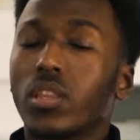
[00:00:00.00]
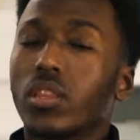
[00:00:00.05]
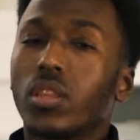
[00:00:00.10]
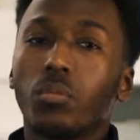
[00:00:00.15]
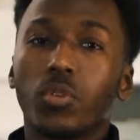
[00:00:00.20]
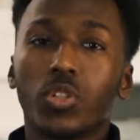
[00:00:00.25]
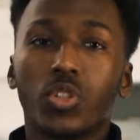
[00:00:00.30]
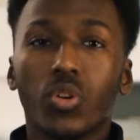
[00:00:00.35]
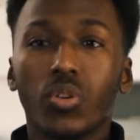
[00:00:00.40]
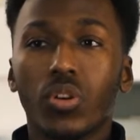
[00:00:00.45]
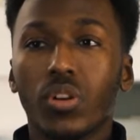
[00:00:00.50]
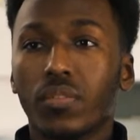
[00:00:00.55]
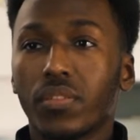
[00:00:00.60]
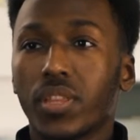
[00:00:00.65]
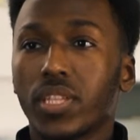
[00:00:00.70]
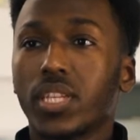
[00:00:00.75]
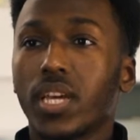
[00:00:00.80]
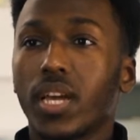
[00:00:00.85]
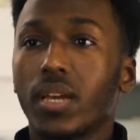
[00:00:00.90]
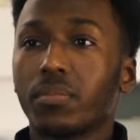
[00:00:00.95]
The majority of
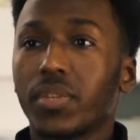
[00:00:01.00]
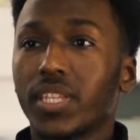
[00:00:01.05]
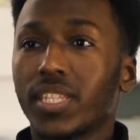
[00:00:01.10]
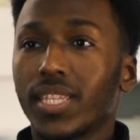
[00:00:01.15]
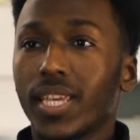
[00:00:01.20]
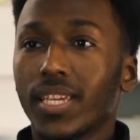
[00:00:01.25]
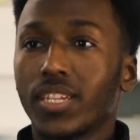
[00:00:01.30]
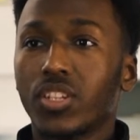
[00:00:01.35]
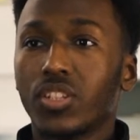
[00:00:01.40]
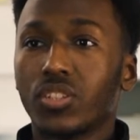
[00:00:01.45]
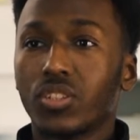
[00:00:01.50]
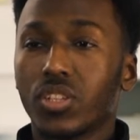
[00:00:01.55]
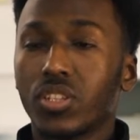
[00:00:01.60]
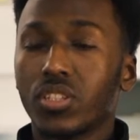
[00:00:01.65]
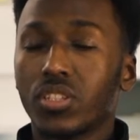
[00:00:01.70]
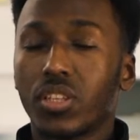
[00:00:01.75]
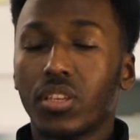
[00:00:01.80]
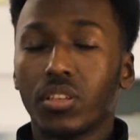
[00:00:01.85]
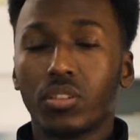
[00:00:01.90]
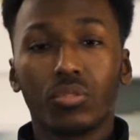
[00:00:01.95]
the time, the sessions
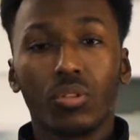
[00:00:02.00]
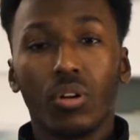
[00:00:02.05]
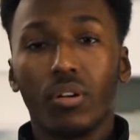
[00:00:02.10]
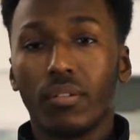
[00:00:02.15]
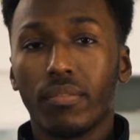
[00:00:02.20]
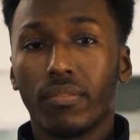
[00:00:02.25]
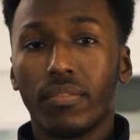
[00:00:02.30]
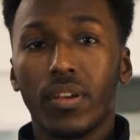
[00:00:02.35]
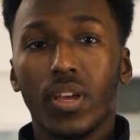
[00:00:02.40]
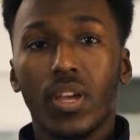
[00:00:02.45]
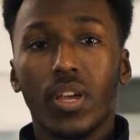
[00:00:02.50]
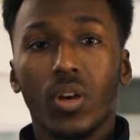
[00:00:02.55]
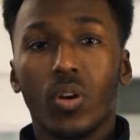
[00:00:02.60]
consist of